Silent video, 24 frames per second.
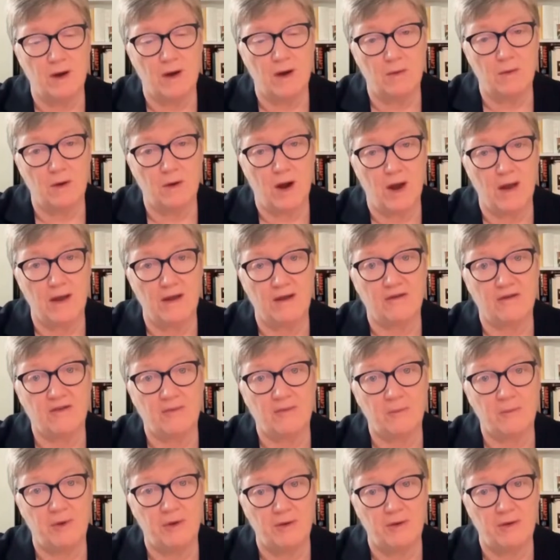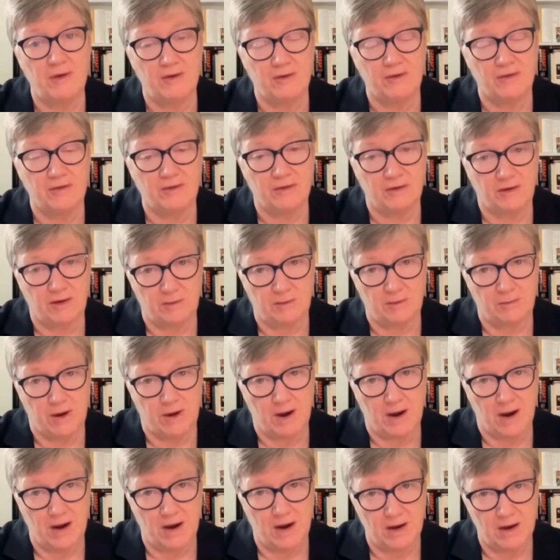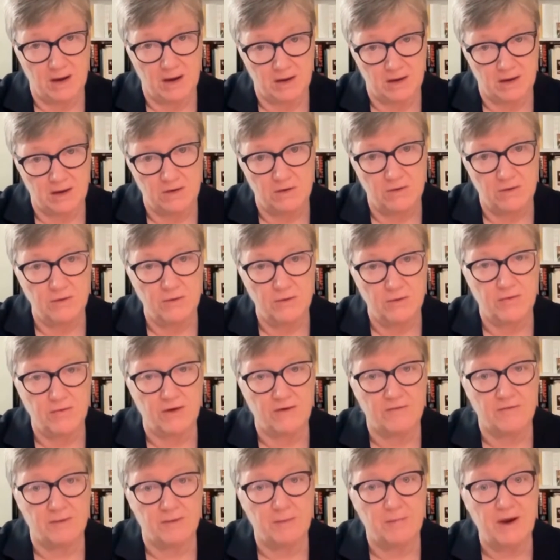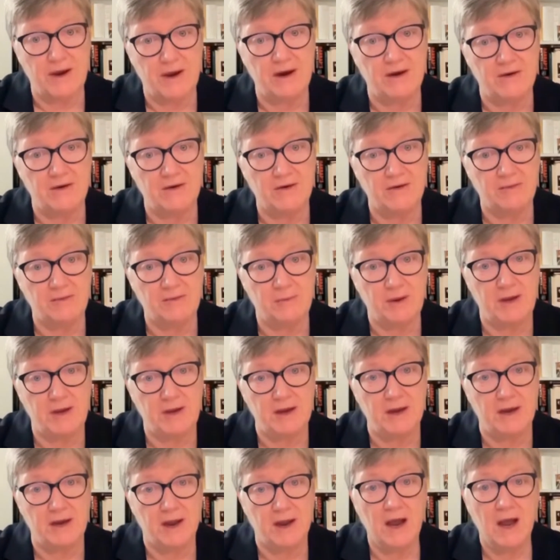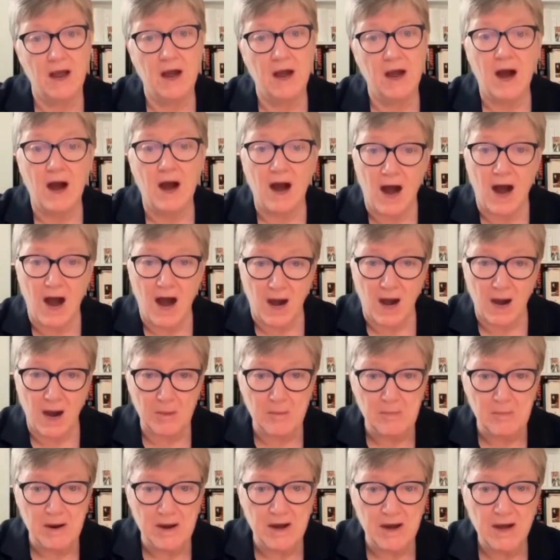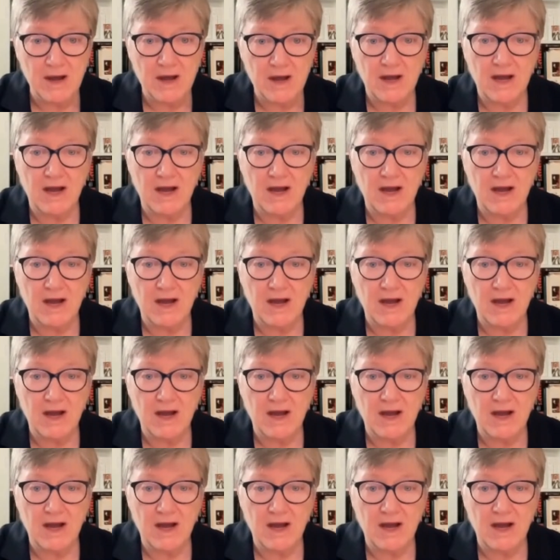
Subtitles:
I experienced in my youth of the parish being a hub, a